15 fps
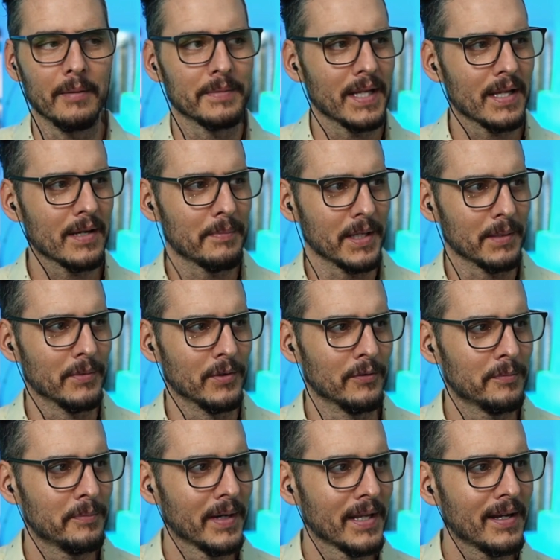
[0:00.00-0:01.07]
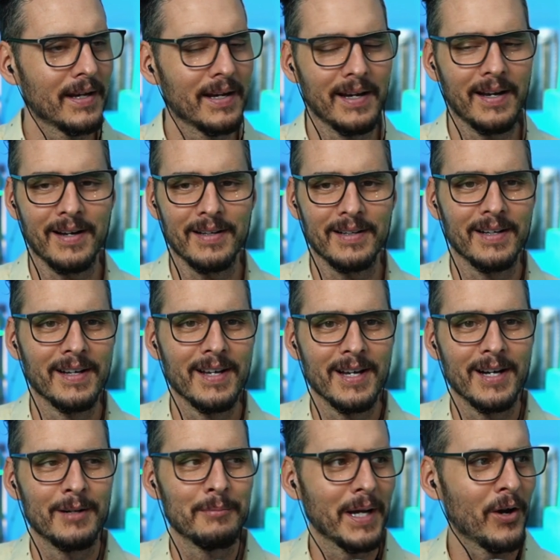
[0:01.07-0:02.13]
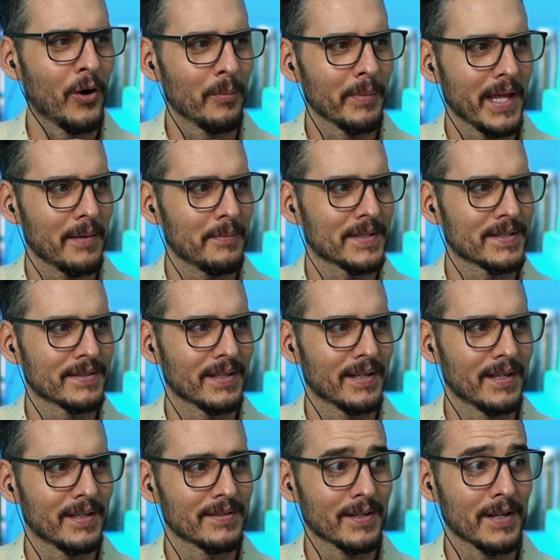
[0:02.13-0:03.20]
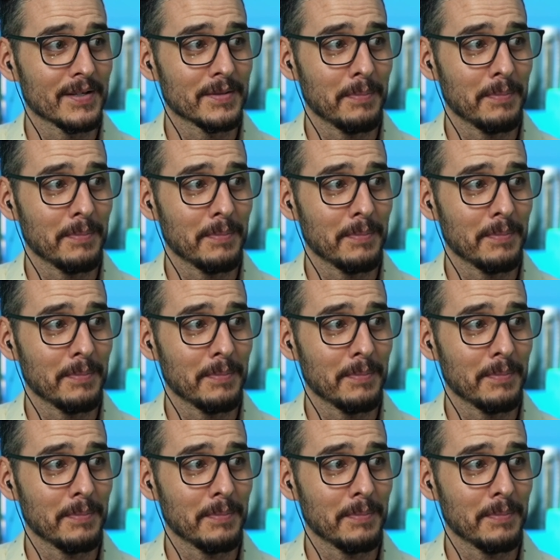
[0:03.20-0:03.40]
Not a big move, but my home lab is